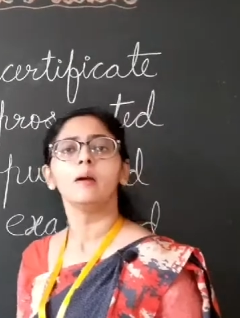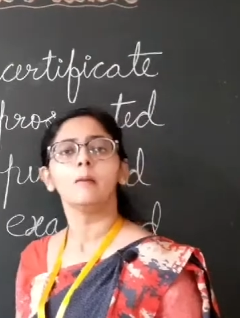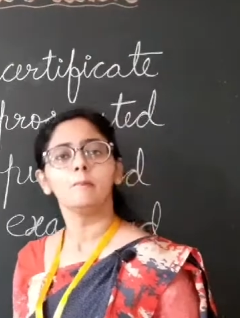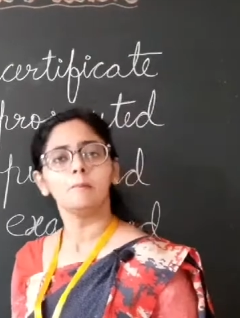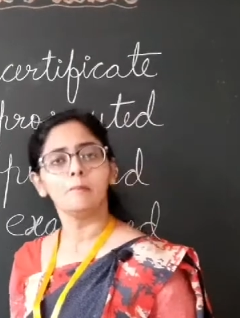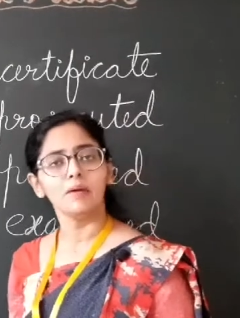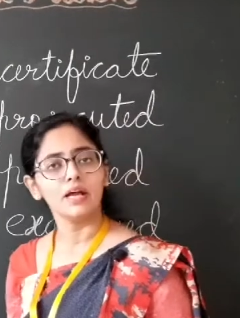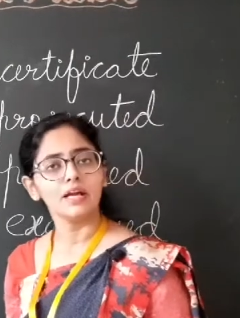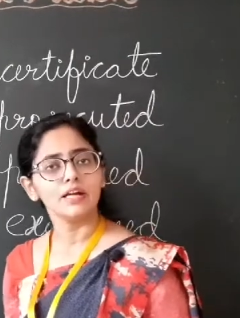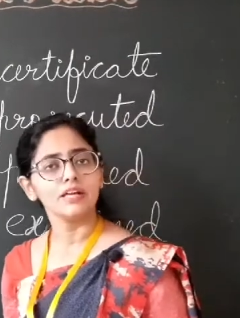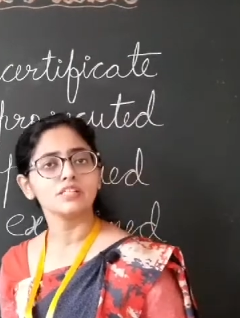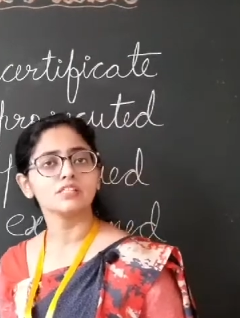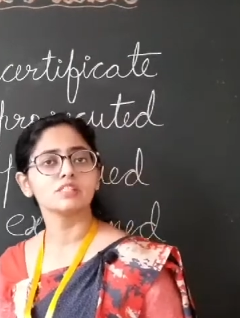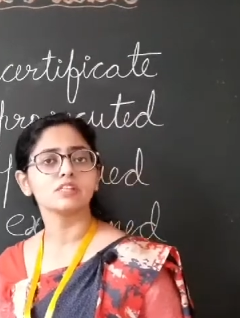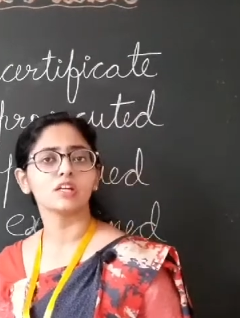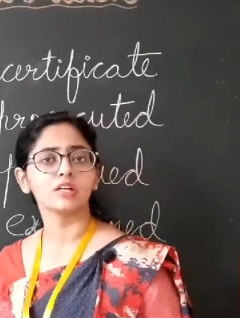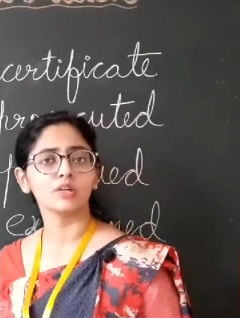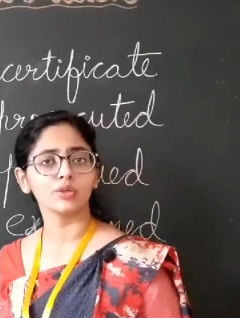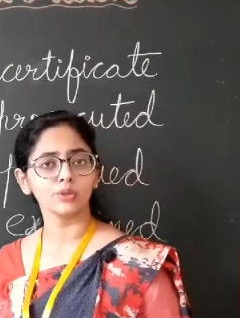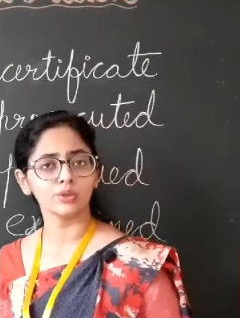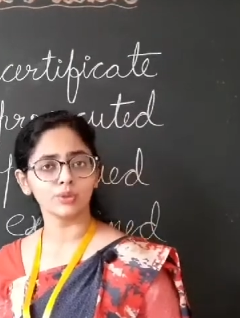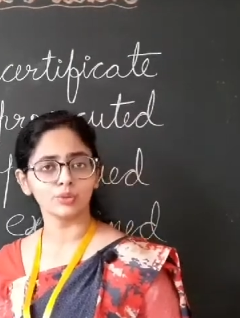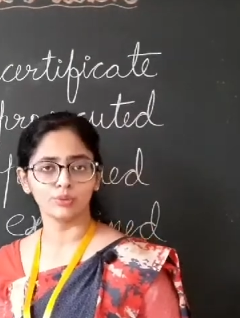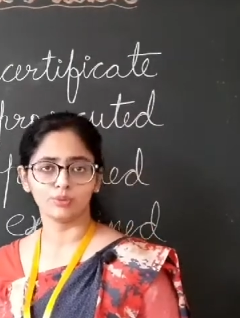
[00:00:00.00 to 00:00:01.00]

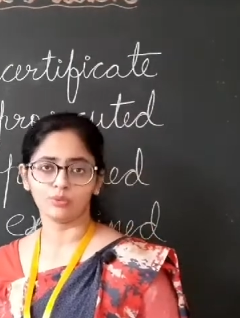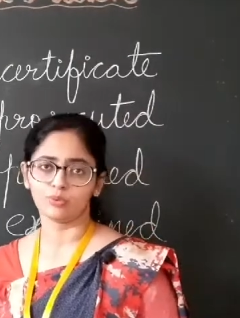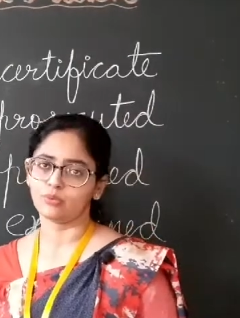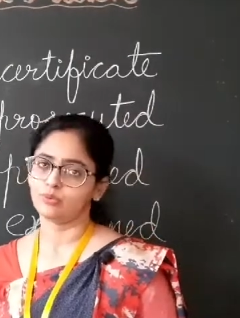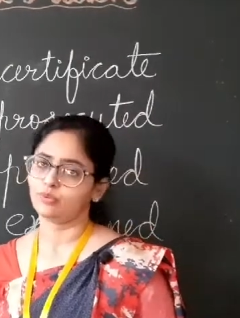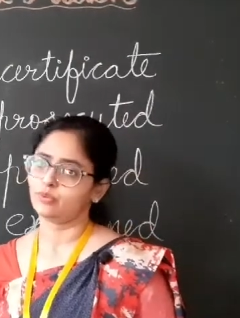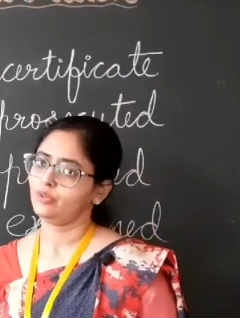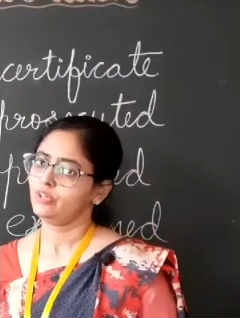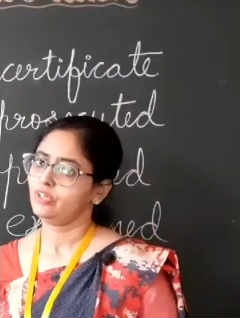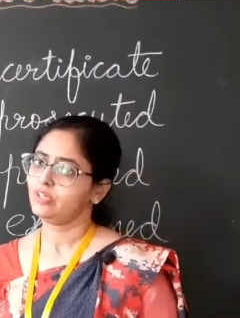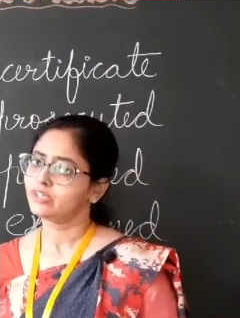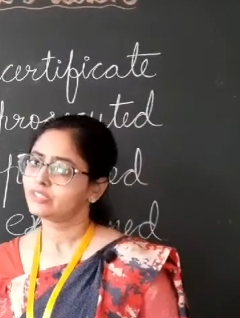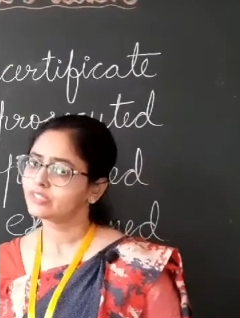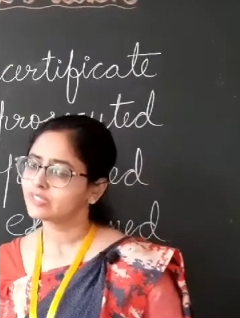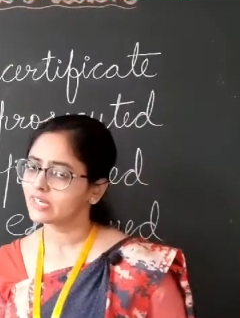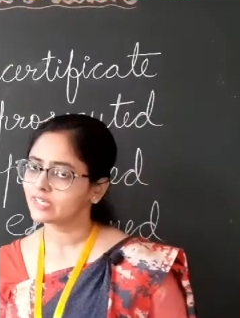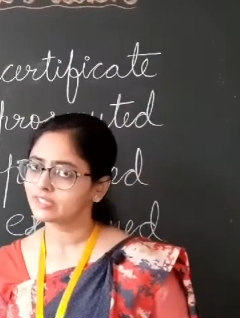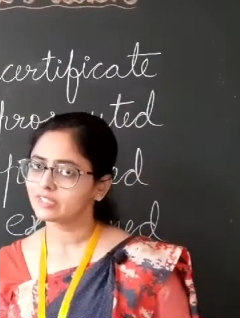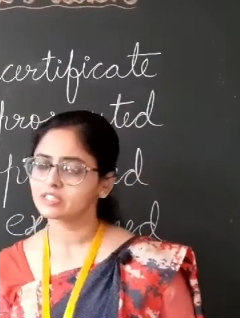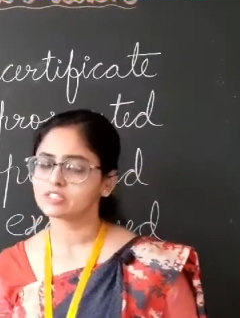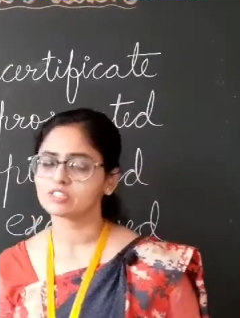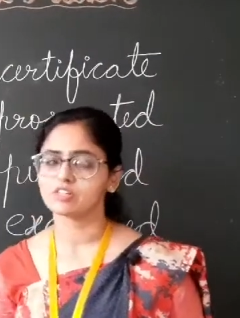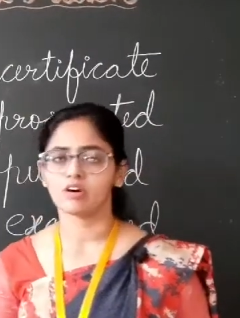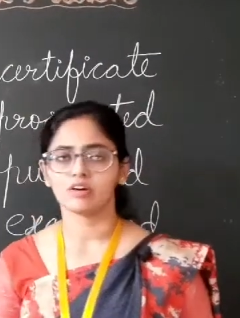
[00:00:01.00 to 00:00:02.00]
medicine too.
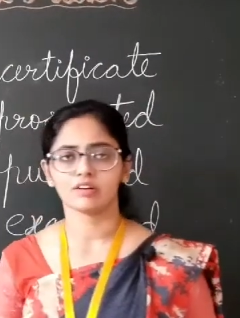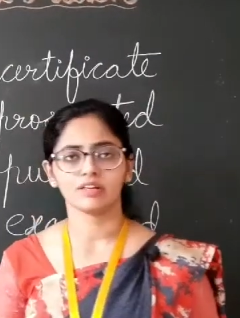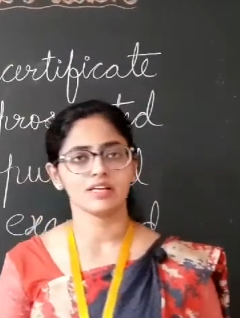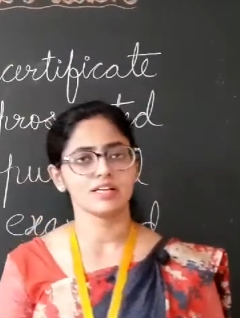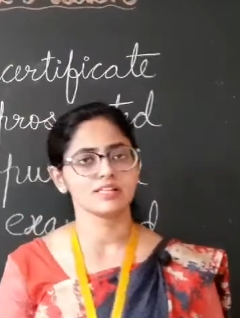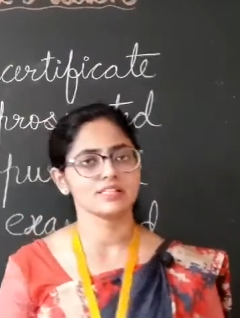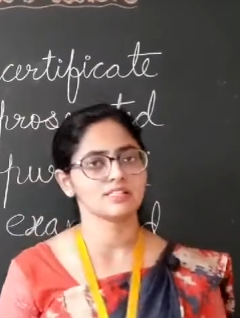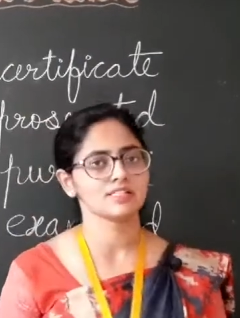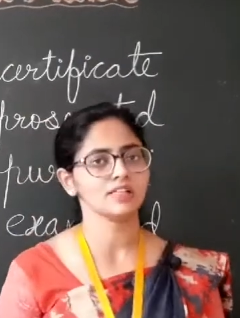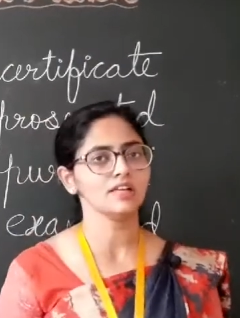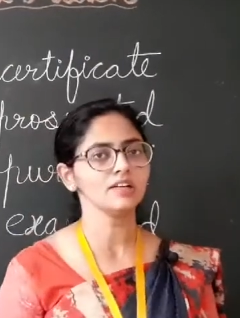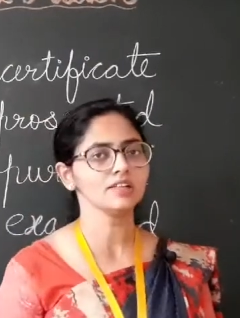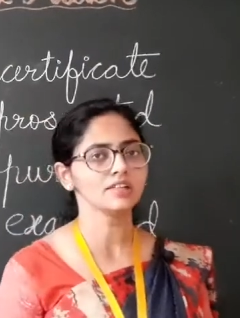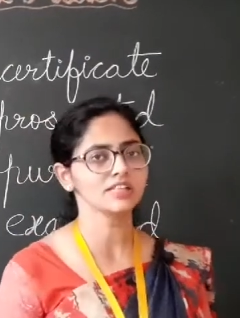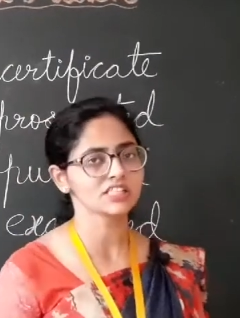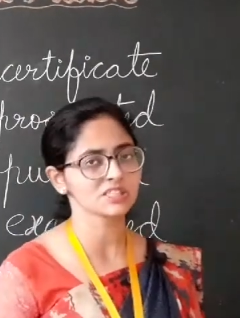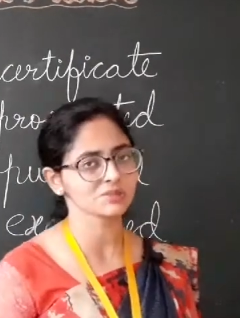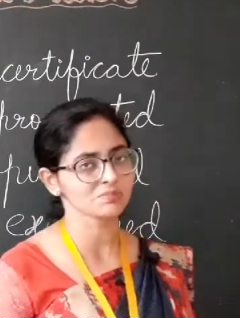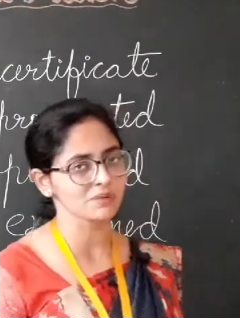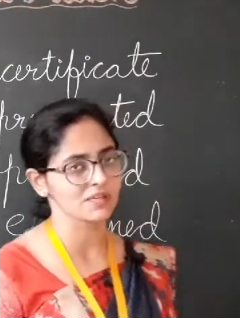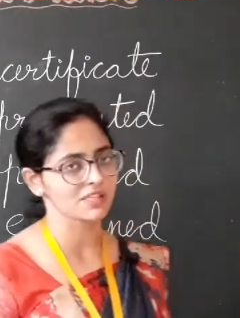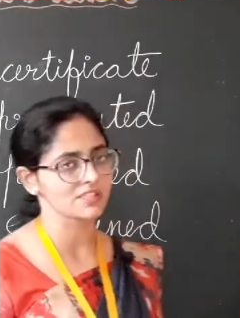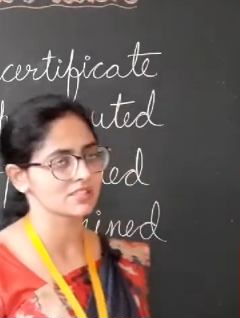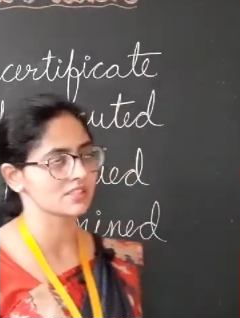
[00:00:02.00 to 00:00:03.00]
That is known as the
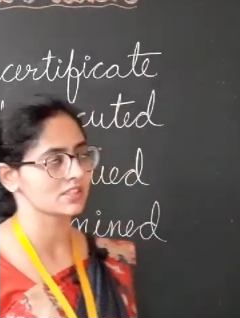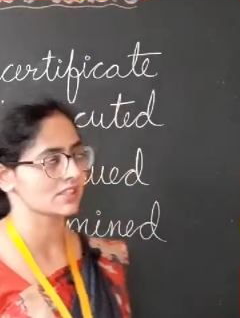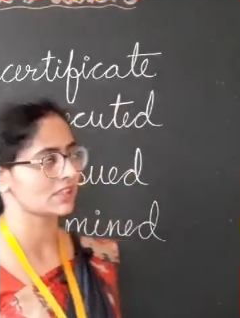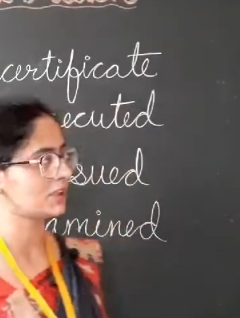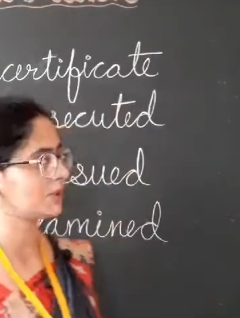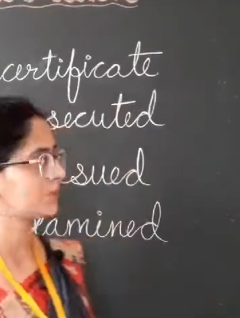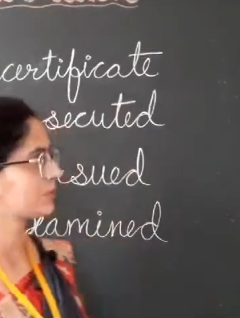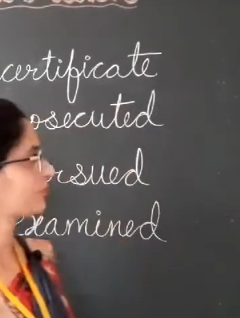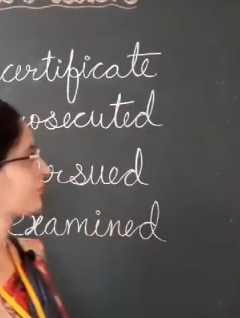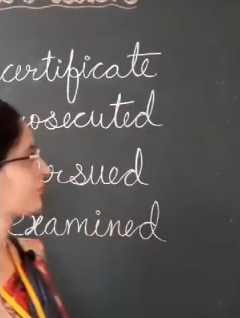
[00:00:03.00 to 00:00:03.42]
dispensary.